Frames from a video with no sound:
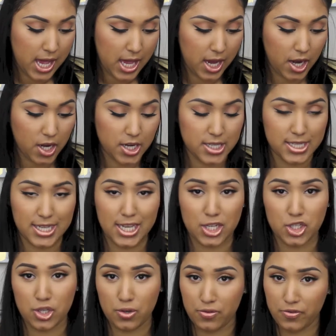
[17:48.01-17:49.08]
hair doesn't
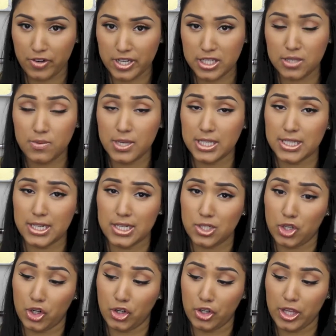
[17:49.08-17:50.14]
get too frizzy because it
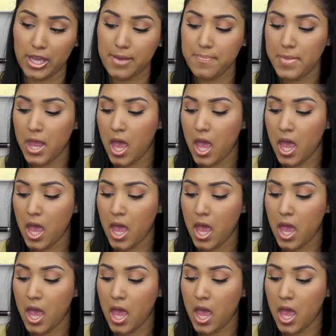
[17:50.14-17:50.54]
is curly.